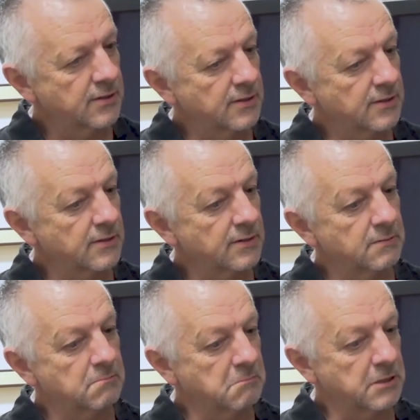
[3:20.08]

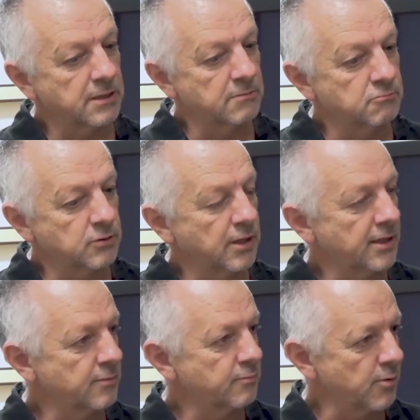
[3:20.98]
and how
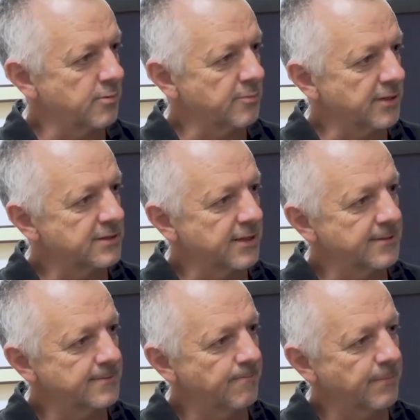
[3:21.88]
to properly maintain
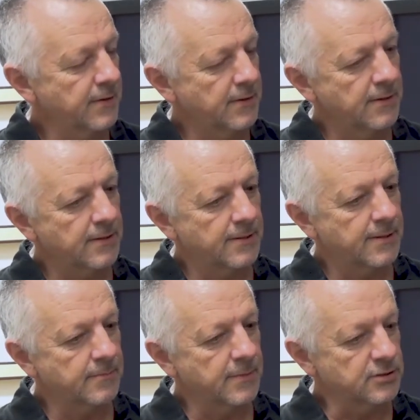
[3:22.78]
them.
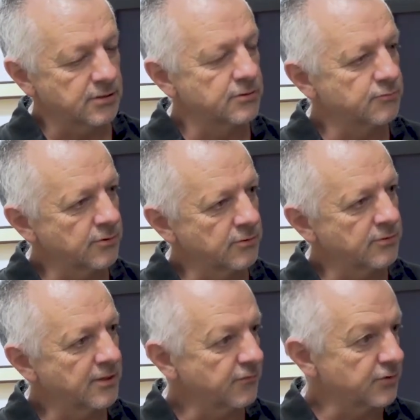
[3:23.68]
And so there's real
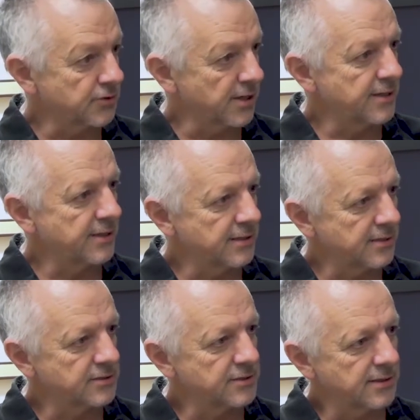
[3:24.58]
need for training and
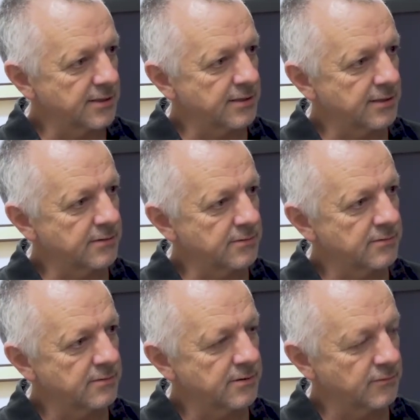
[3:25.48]
understanding
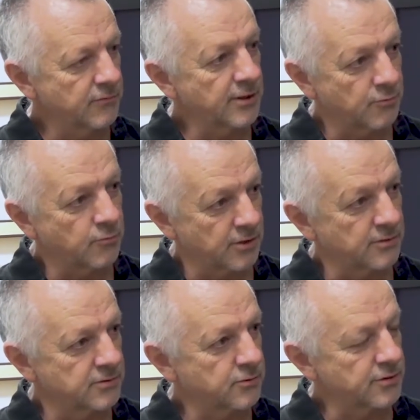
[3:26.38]
and really what
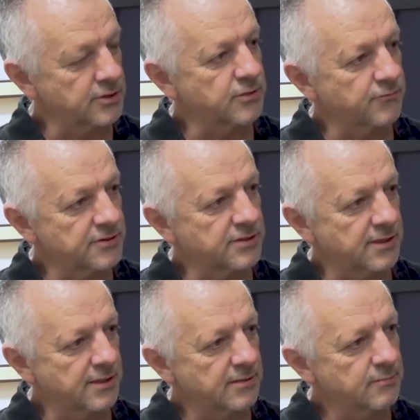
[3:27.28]
is quite a
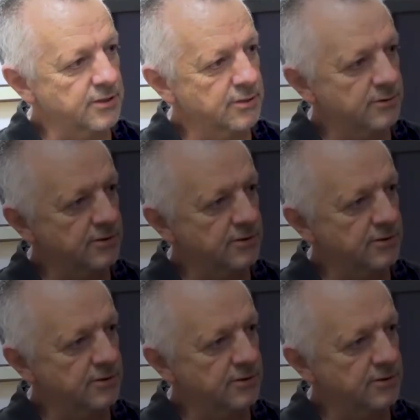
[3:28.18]
sophisticated measurement